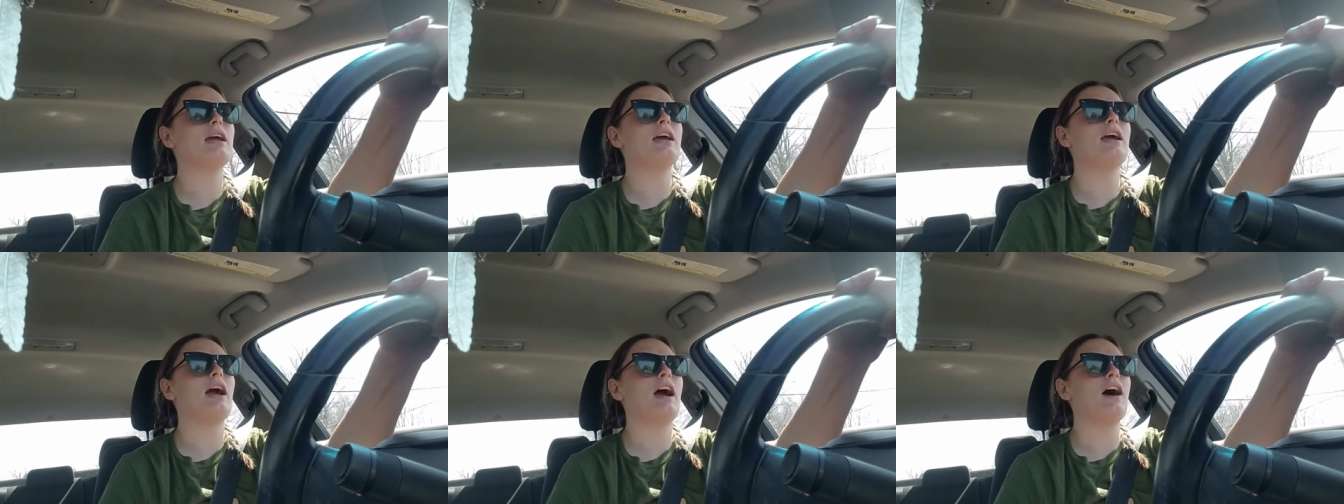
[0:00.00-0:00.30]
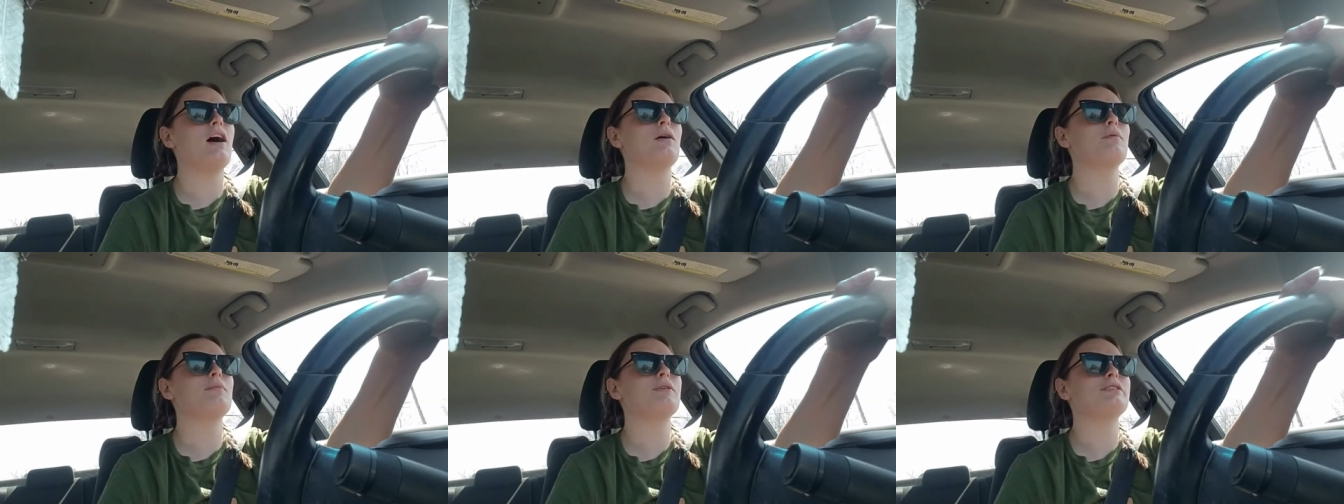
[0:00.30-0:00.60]

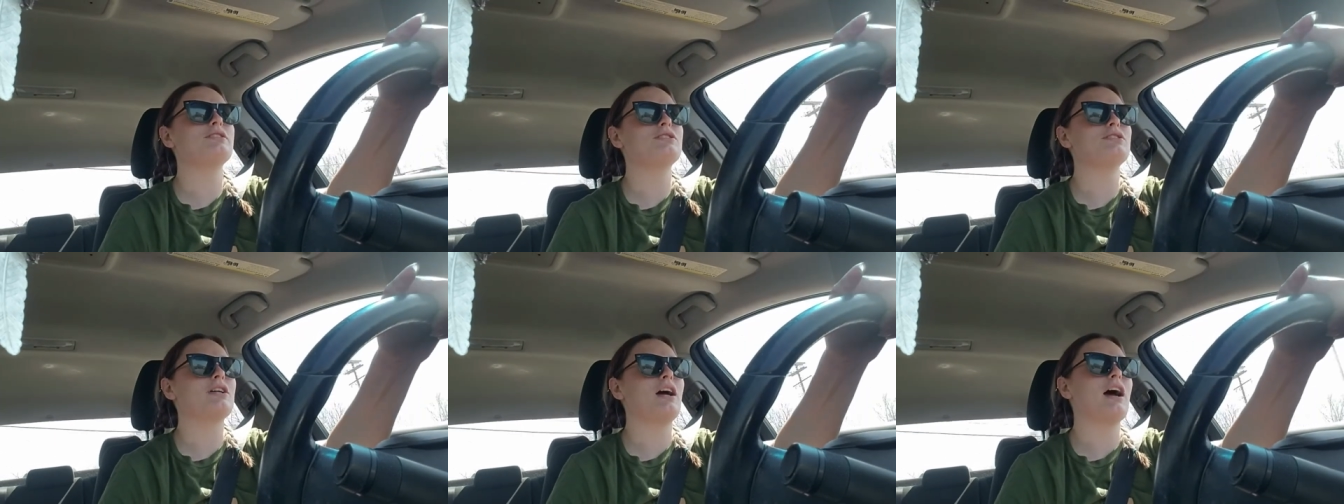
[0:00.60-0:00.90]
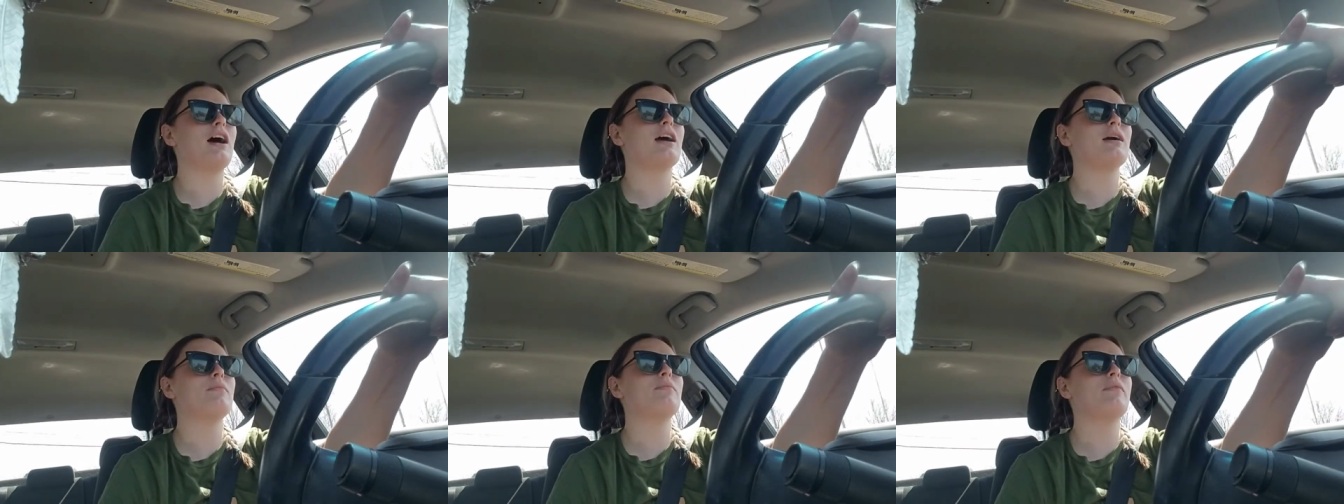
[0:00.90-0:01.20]
how much
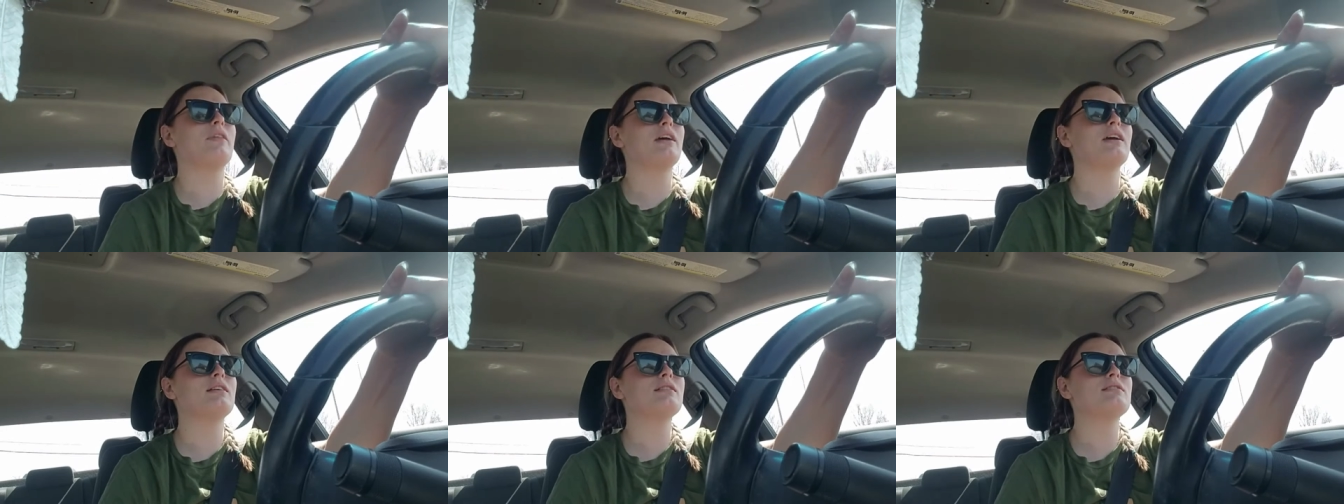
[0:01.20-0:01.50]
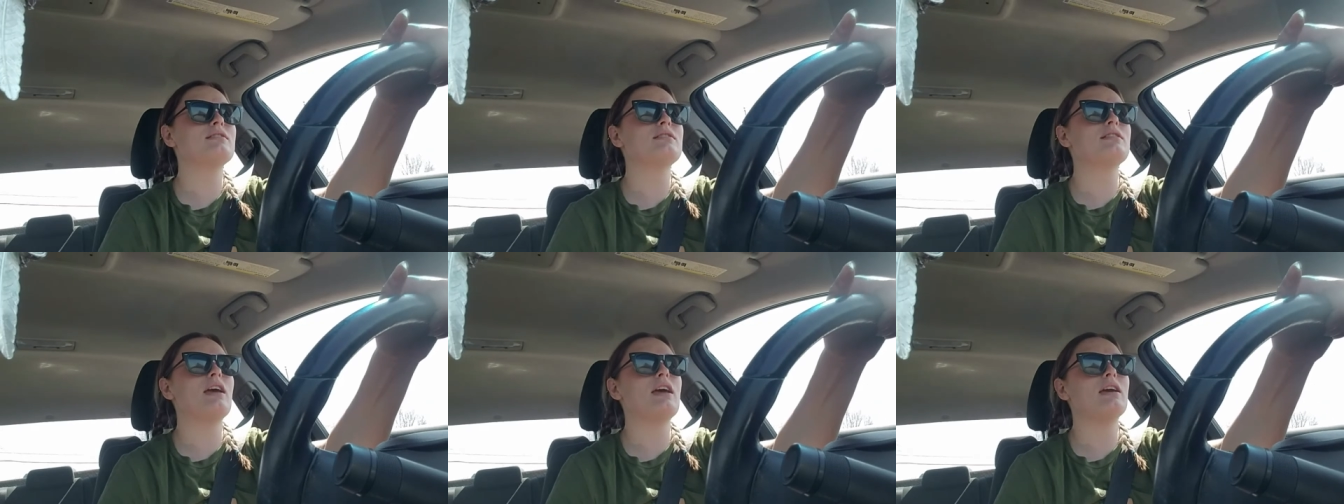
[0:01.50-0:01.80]
time things
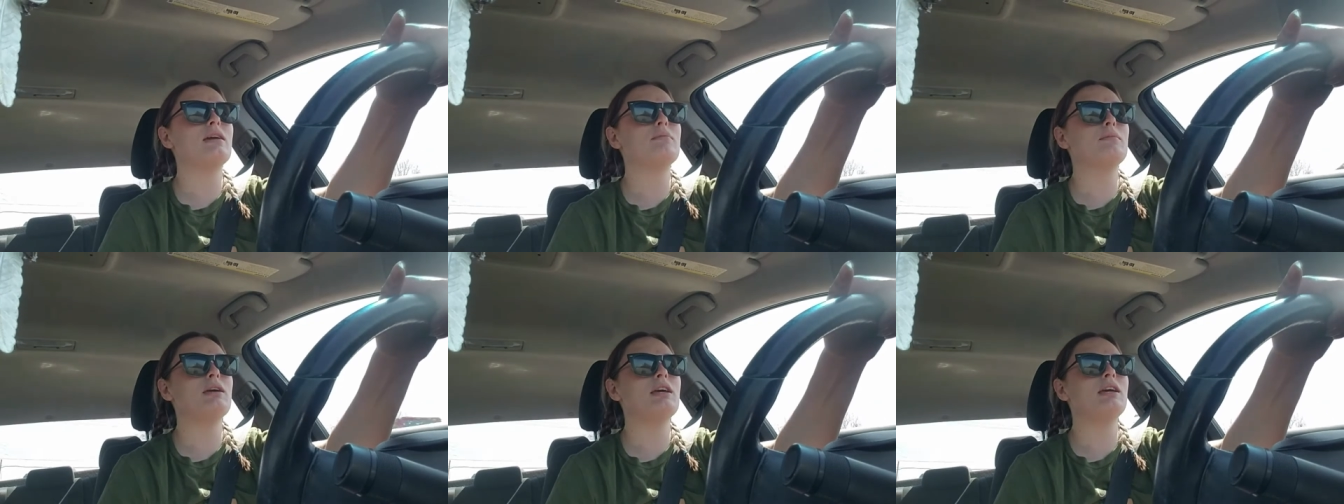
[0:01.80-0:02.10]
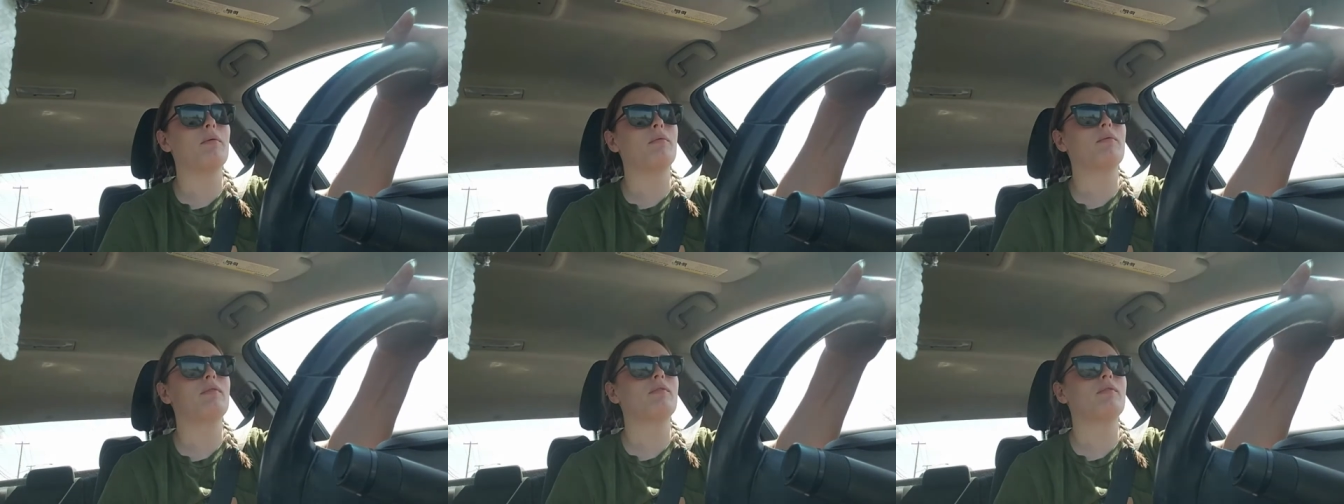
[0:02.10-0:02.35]
take me